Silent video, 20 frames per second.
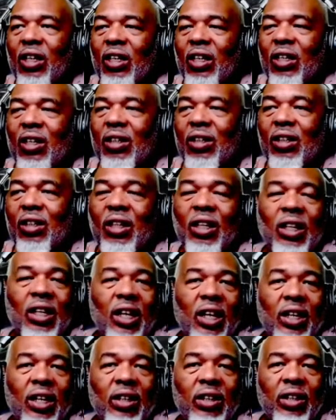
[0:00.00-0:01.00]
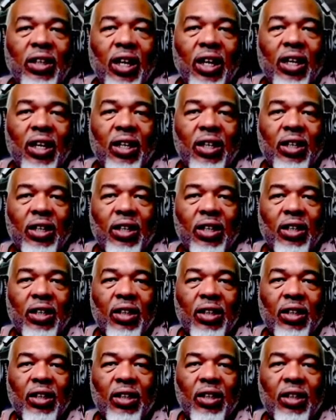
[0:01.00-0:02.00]
Uh, it ain't like
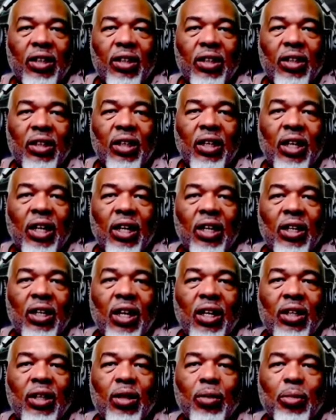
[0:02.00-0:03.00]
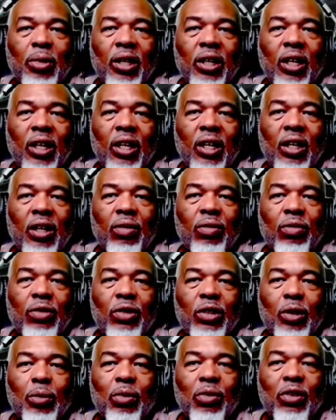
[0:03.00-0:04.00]
it ain't like the beginning
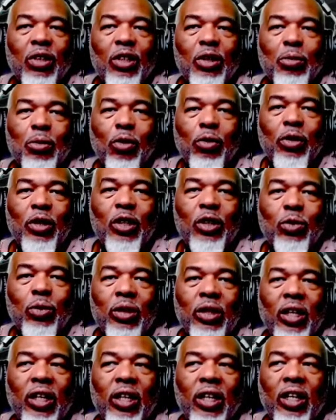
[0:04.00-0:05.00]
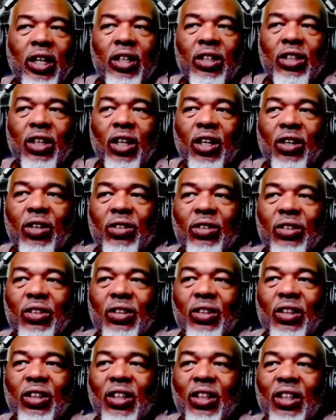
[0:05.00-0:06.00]
of some of these movies with lady
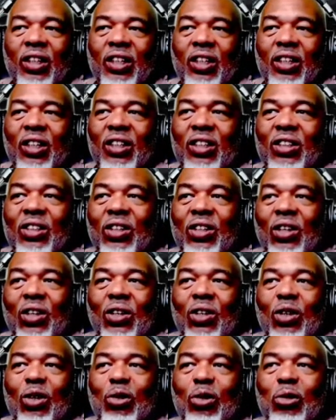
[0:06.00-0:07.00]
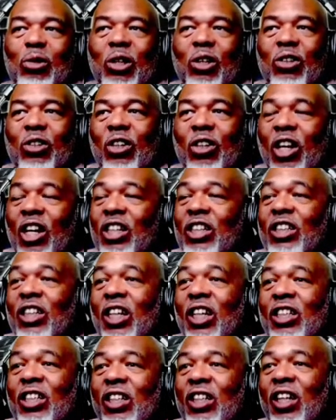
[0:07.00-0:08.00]
hitchhikers. No, no, not a
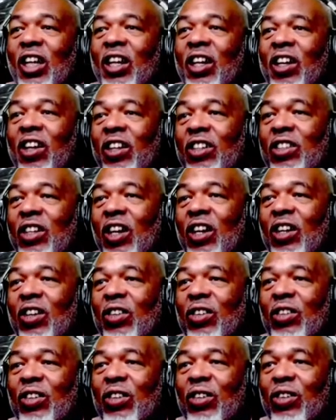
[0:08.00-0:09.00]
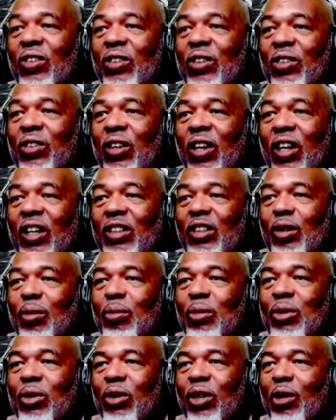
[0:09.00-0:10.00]
sexy lady hitchhiker. No, you had
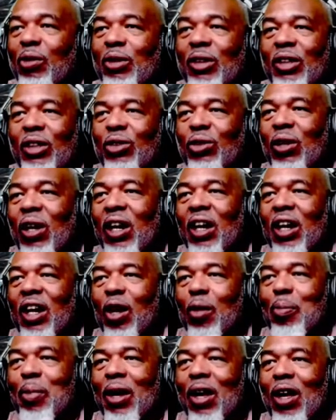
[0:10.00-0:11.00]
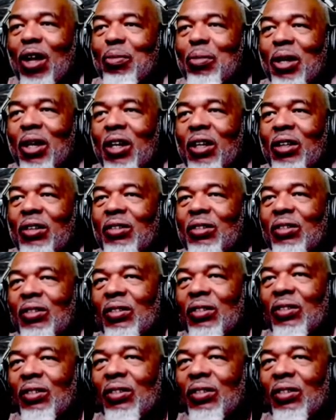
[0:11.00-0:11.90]
some dude. He was just trying to help out, man.